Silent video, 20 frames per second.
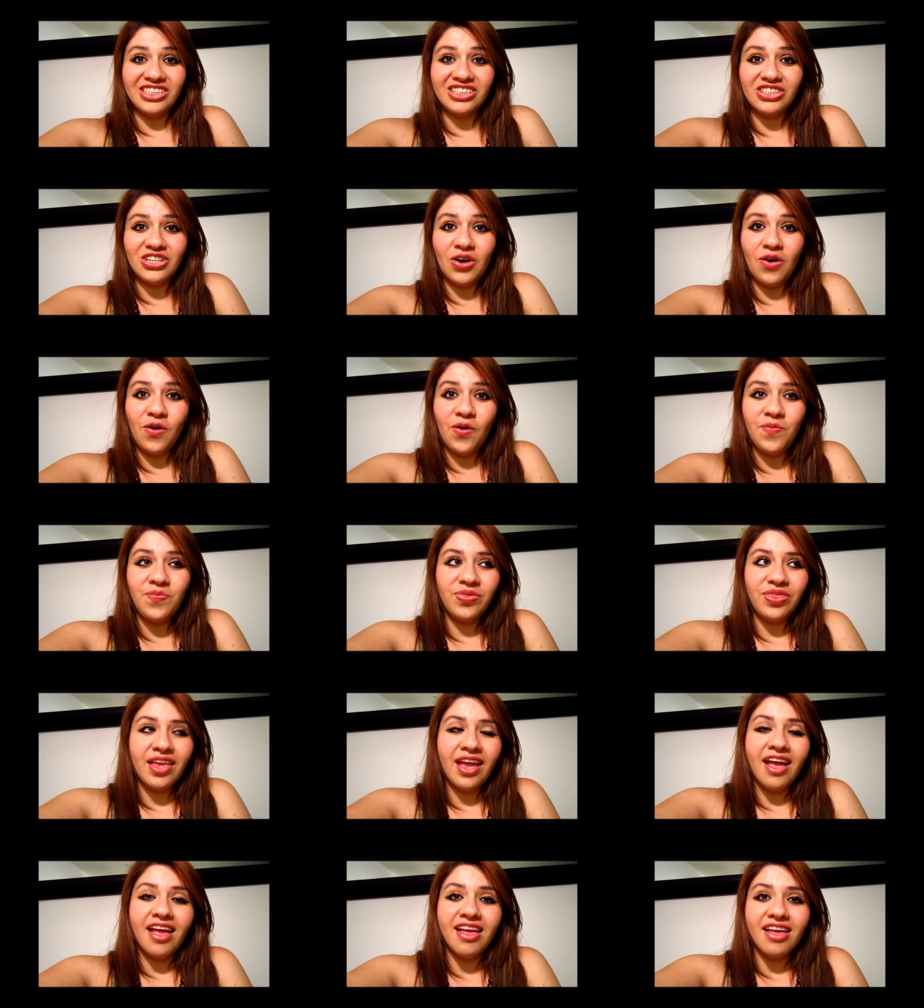So,
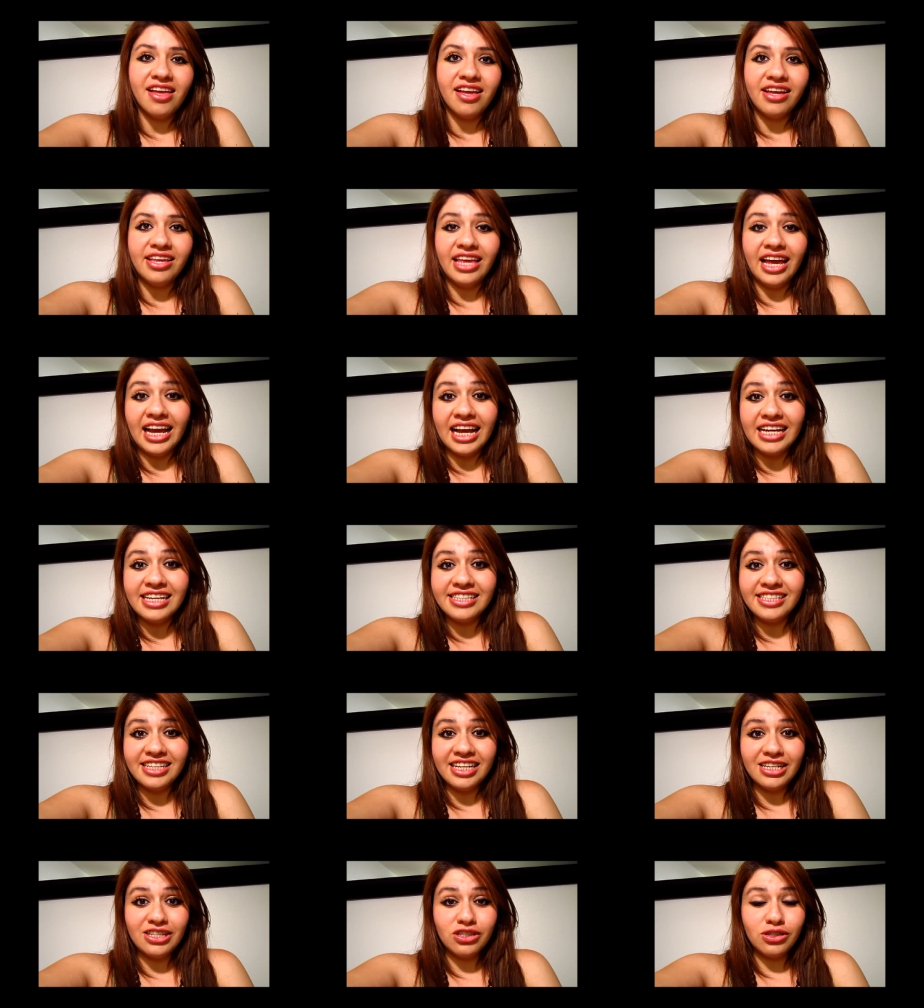yeah, guys,
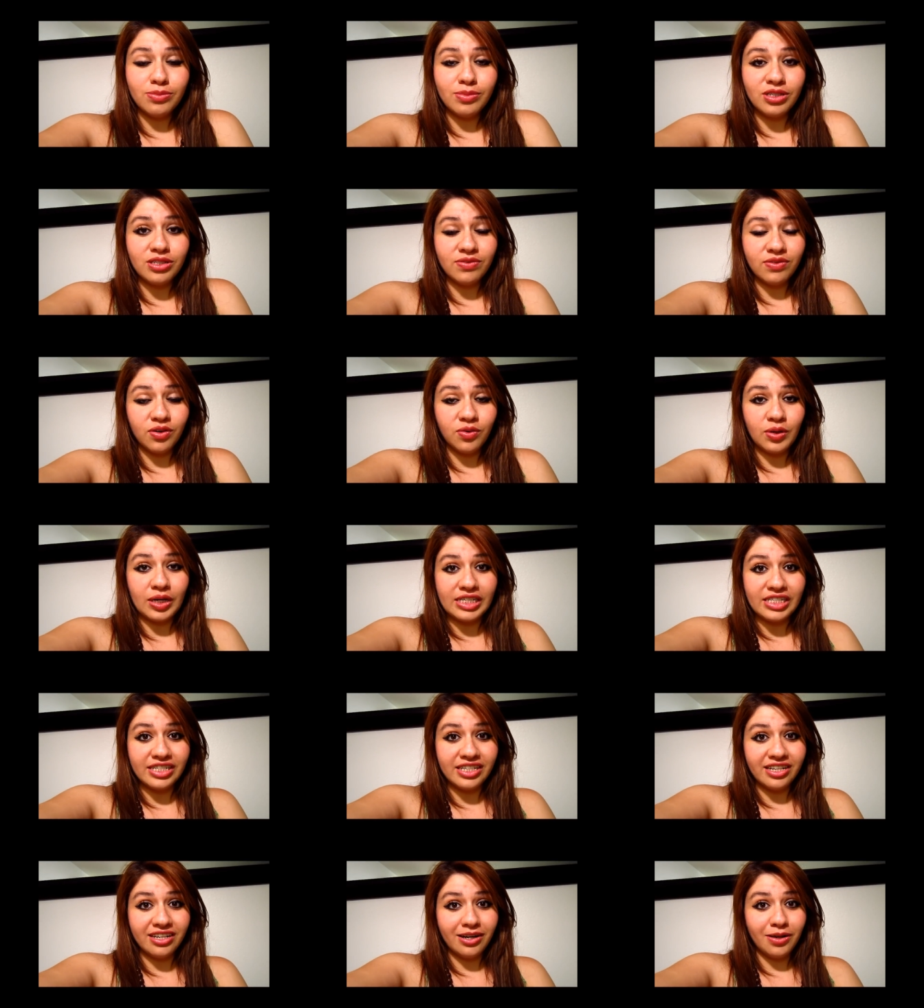thank you so much for
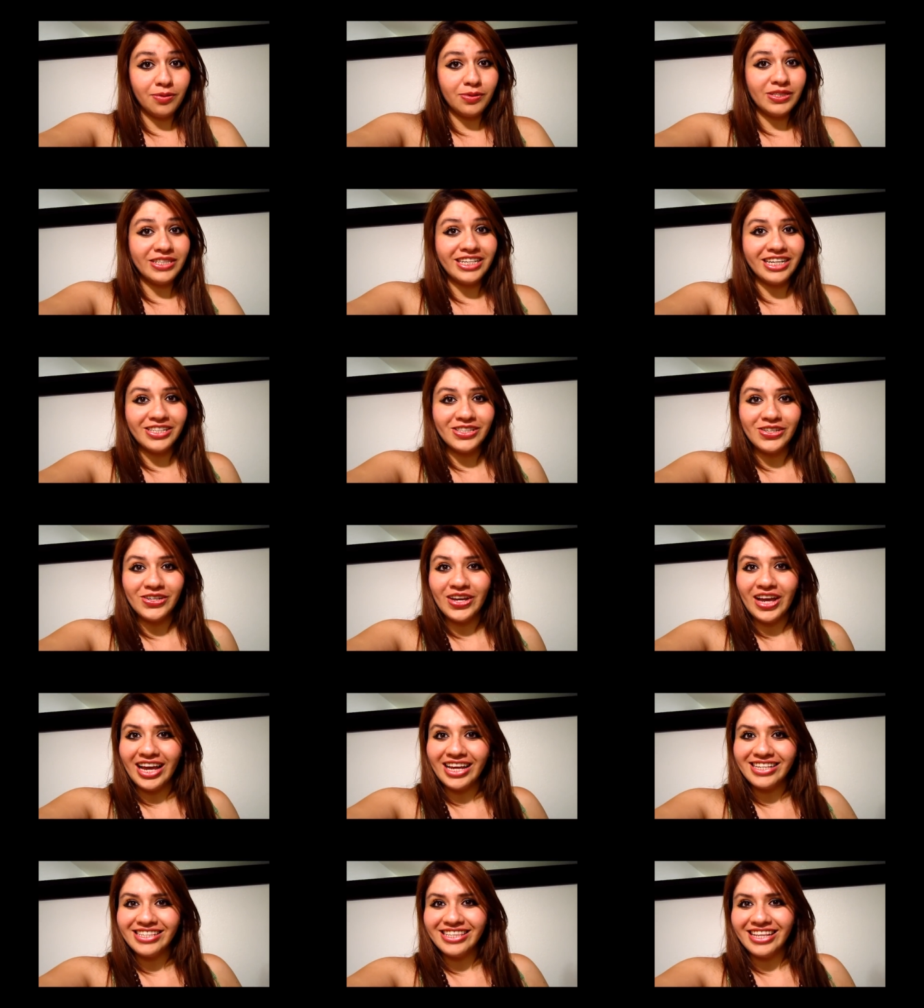watching. And I will talk to you
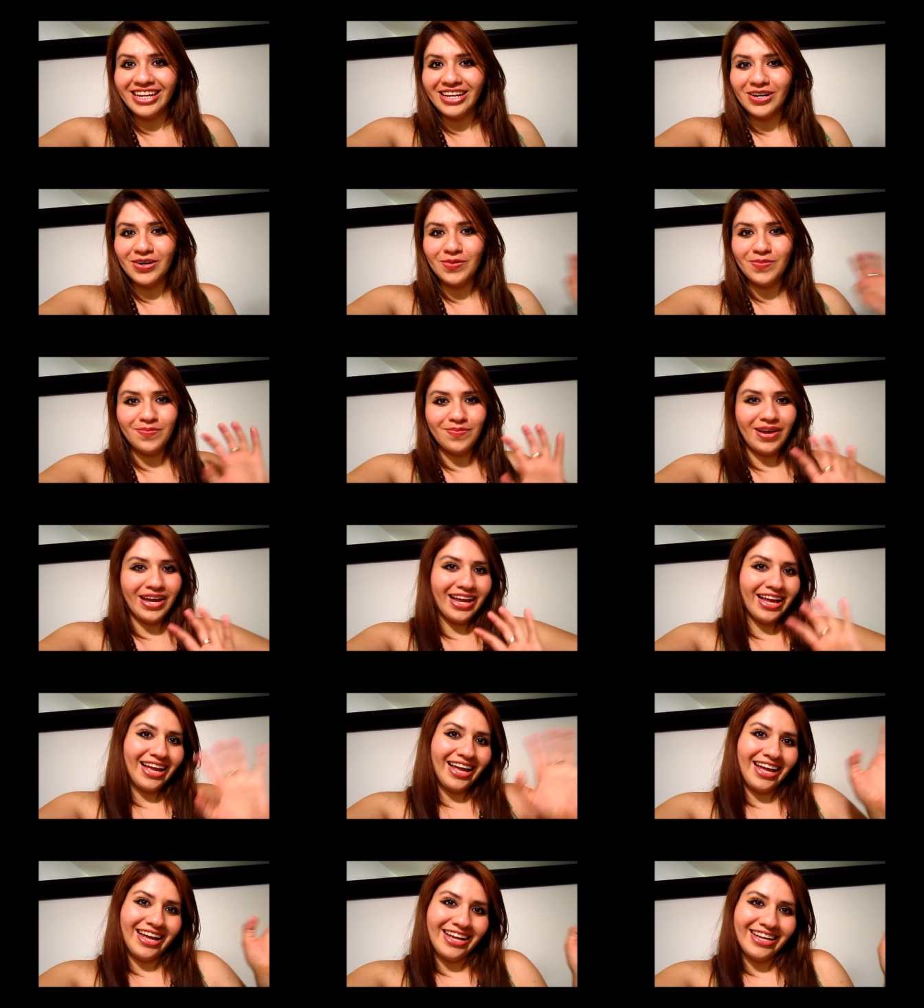guys later. Bye,
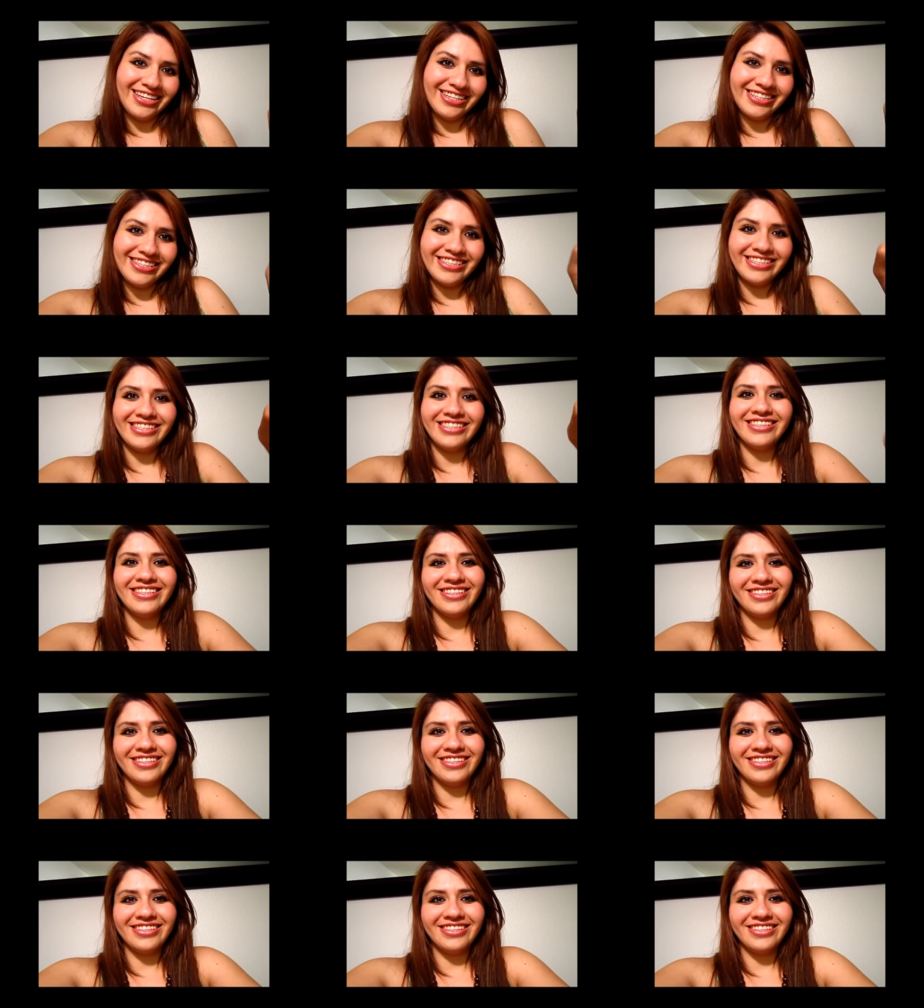guys.